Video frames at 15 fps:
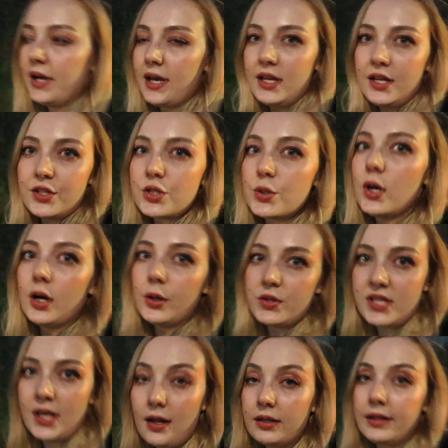heading to our
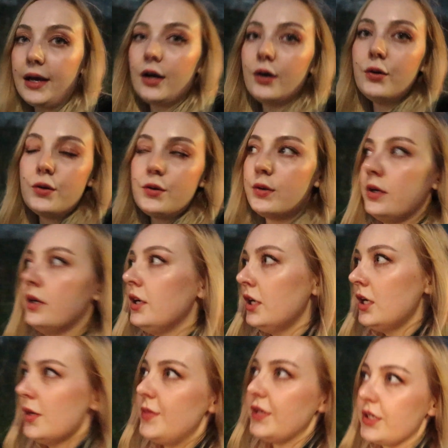hotel now
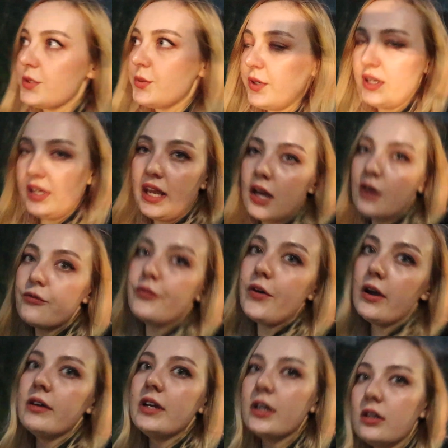because we're going to get a
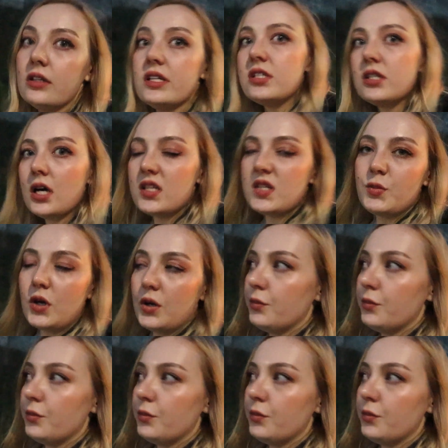very early start tomorrow